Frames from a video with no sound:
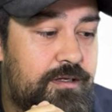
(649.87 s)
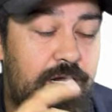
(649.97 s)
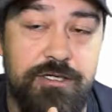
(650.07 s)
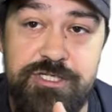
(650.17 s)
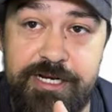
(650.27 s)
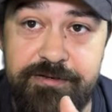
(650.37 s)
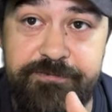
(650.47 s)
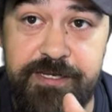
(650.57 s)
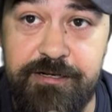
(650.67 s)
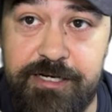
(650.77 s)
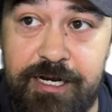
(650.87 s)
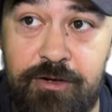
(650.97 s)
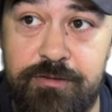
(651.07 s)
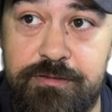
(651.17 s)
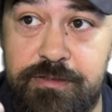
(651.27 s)
I'll try to figure
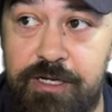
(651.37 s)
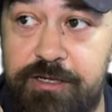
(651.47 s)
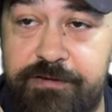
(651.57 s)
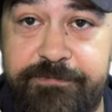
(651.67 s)
out a good